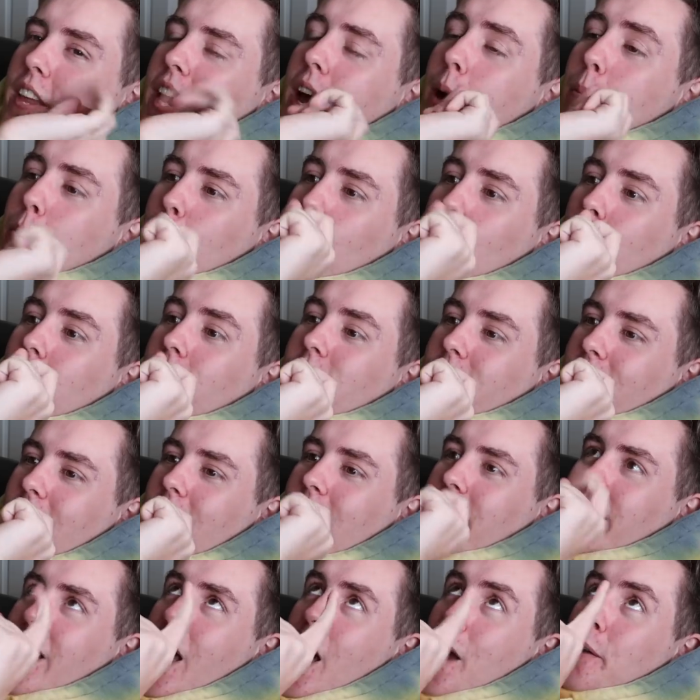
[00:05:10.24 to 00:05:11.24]
thing I'm going to
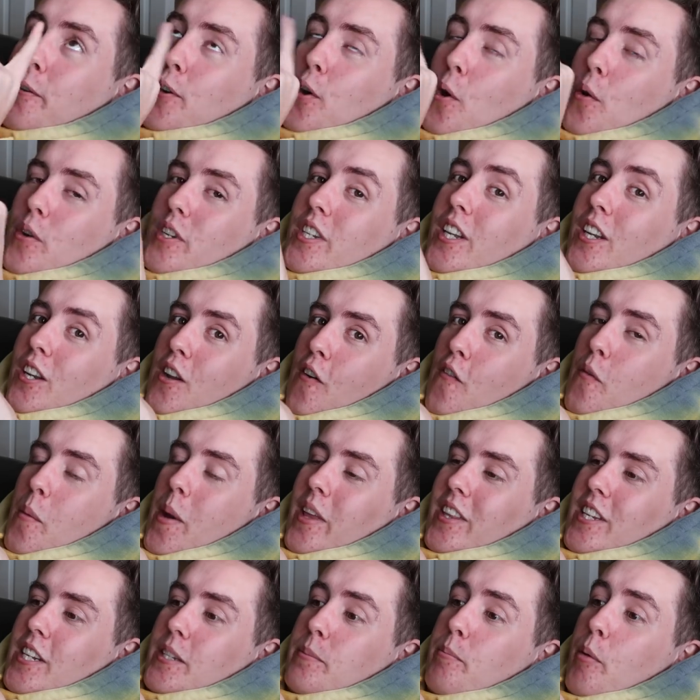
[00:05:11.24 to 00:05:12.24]
say that I'm going to love
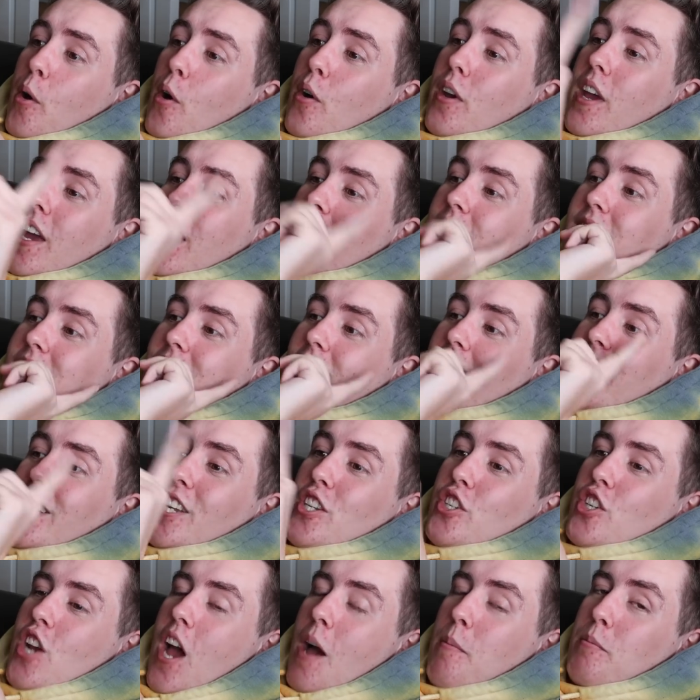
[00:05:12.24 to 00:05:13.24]
about this book is the
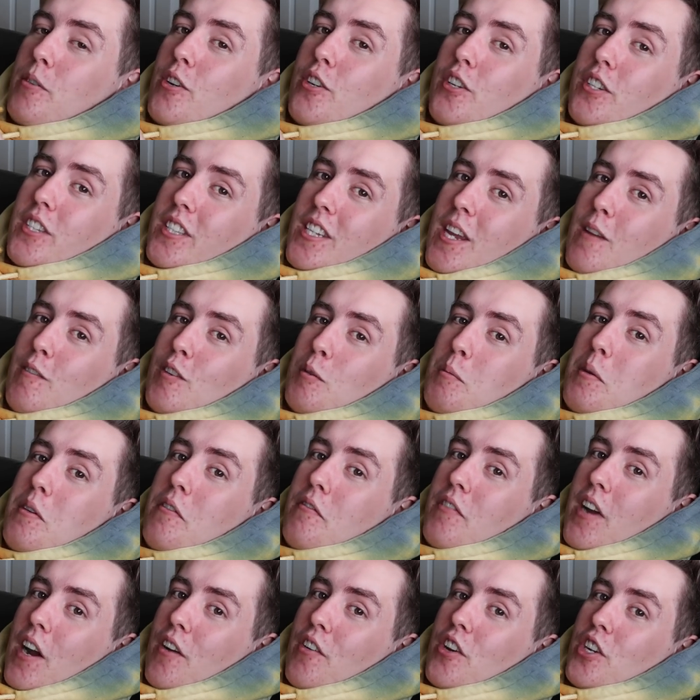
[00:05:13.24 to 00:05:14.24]
chapters seem to be
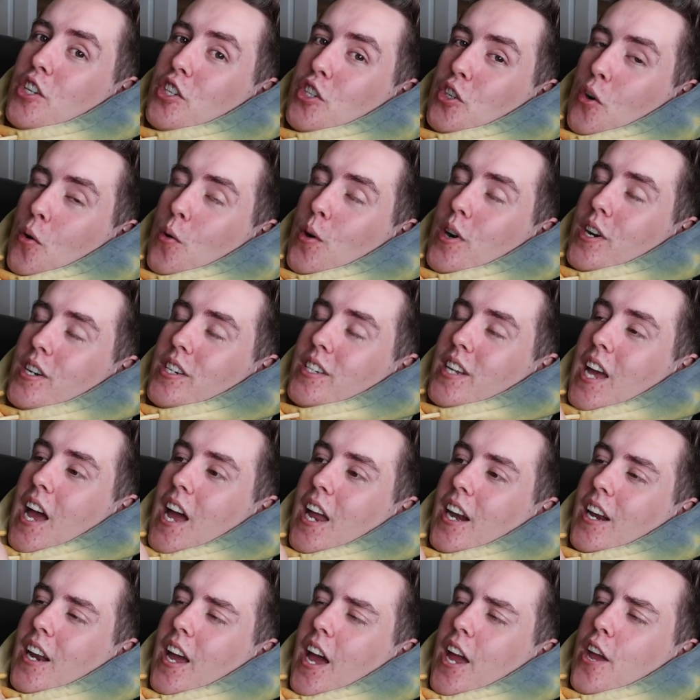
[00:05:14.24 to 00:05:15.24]
very short
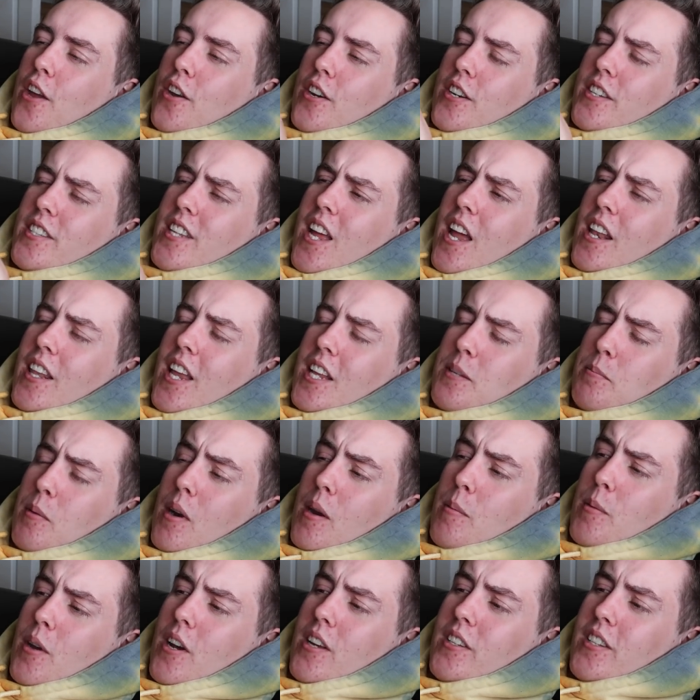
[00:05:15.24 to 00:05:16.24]
and I understand that's
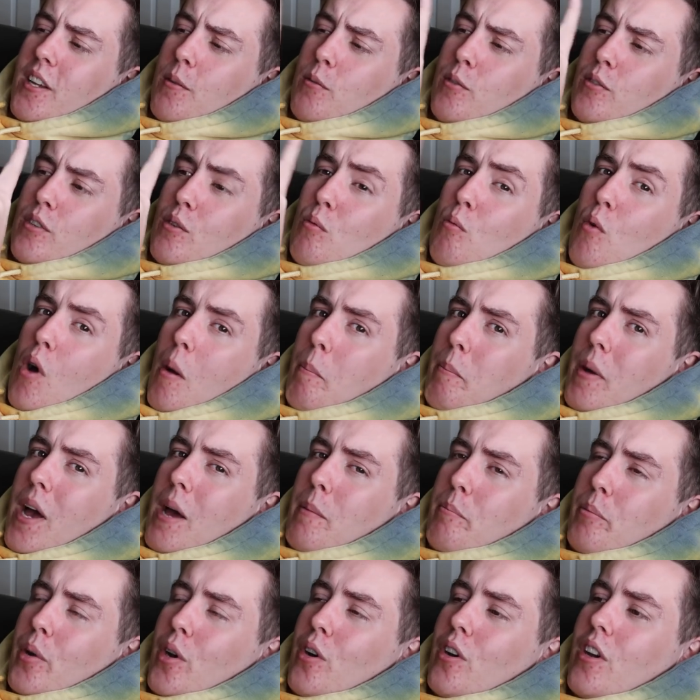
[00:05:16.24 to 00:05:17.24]
probably because it was a
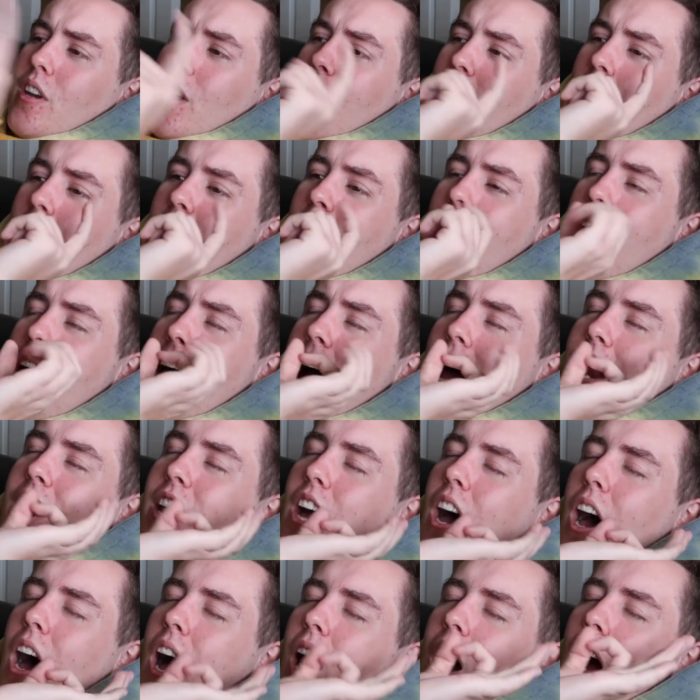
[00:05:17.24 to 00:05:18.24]
Wattpad book and
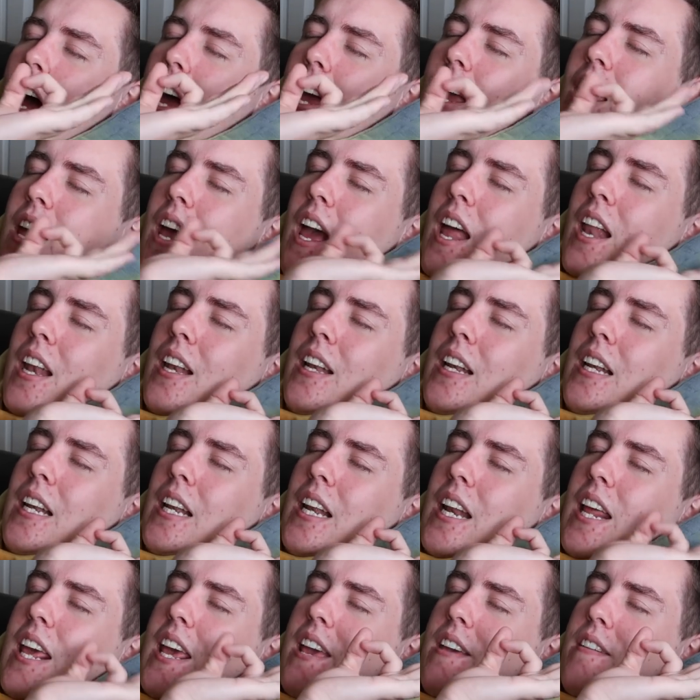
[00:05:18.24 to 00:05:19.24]
I
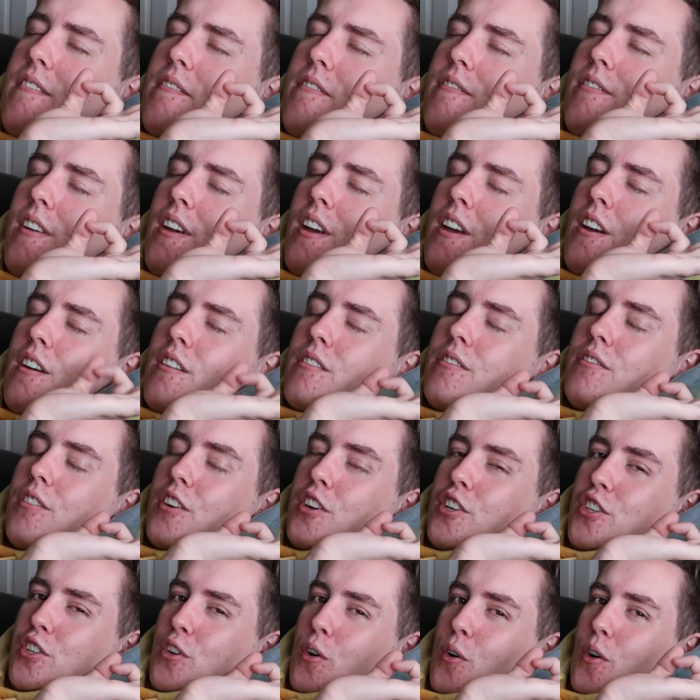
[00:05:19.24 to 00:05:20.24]
live
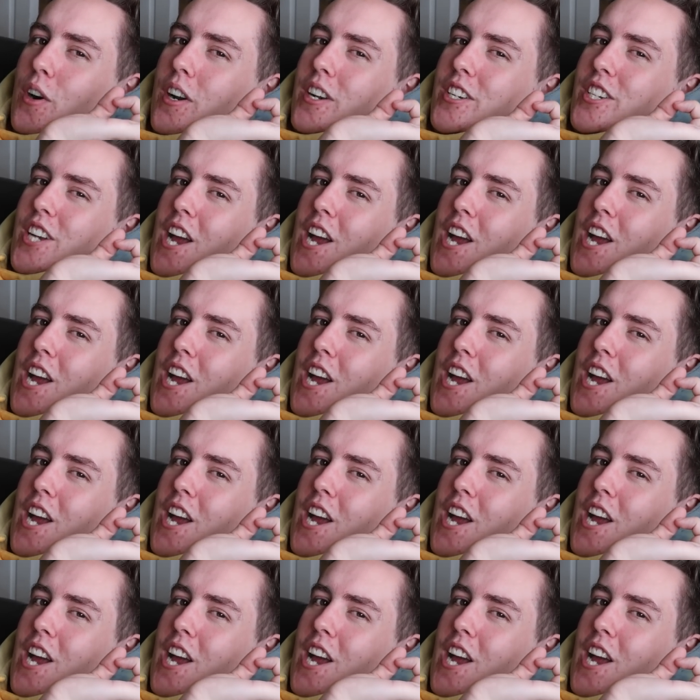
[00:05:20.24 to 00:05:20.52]
for short